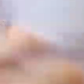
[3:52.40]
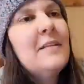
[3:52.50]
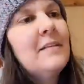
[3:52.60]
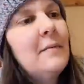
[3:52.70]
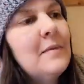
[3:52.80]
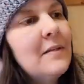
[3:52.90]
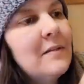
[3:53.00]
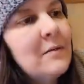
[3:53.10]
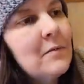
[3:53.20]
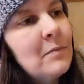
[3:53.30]
be something to
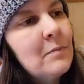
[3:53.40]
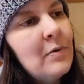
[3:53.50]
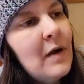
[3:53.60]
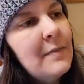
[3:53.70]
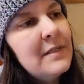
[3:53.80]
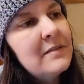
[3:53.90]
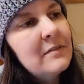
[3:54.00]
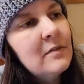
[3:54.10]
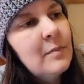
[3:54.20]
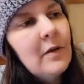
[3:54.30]
do, probably just
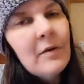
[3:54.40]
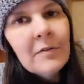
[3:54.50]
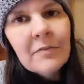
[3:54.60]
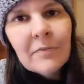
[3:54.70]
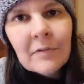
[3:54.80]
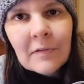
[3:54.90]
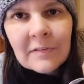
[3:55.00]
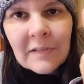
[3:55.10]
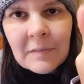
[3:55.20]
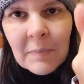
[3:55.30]
little balls for, it
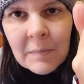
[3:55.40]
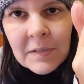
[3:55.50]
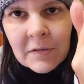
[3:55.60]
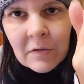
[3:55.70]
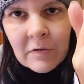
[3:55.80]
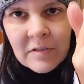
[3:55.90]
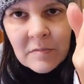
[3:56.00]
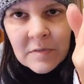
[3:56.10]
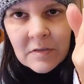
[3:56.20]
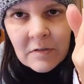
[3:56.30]
looks like maybe in the
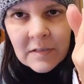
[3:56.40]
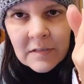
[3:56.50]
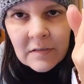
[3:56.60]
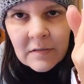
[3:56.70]
Christmas tree.